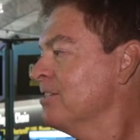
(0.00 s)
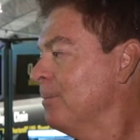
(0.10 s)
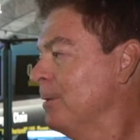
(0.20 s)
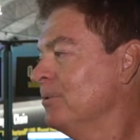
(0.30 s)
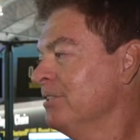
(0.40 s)

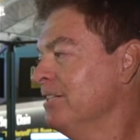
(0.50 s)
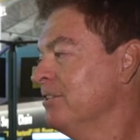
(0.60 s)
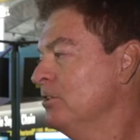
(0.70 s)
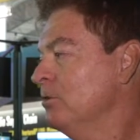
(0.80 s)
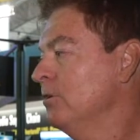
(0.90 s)
that people need
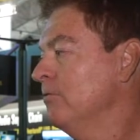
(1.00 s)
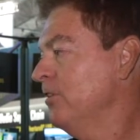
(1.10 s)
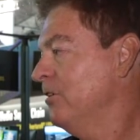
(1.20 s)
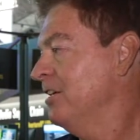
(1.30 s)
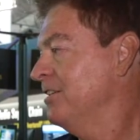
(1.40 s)
to do in
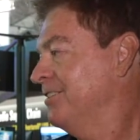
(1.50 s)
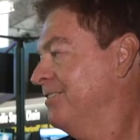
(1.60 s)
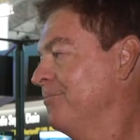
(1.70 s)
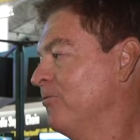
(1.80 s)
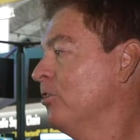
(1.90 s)

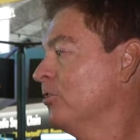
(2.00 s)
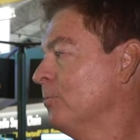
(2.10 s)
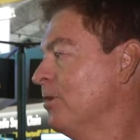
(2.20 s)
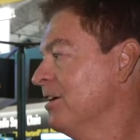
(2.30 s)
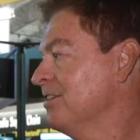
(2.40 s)
various vertical
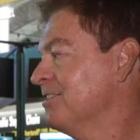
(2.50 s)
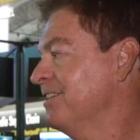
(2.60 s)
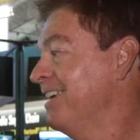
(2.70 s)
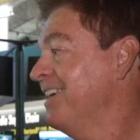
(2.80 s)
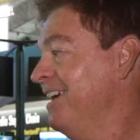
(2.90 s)
markets
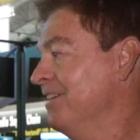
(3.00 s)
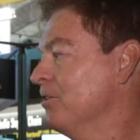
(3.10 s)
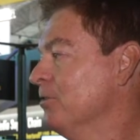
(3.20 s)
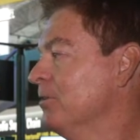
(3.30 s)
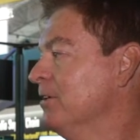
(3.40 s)
that they can't
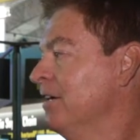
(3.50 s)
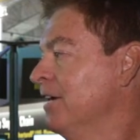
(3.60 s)
do.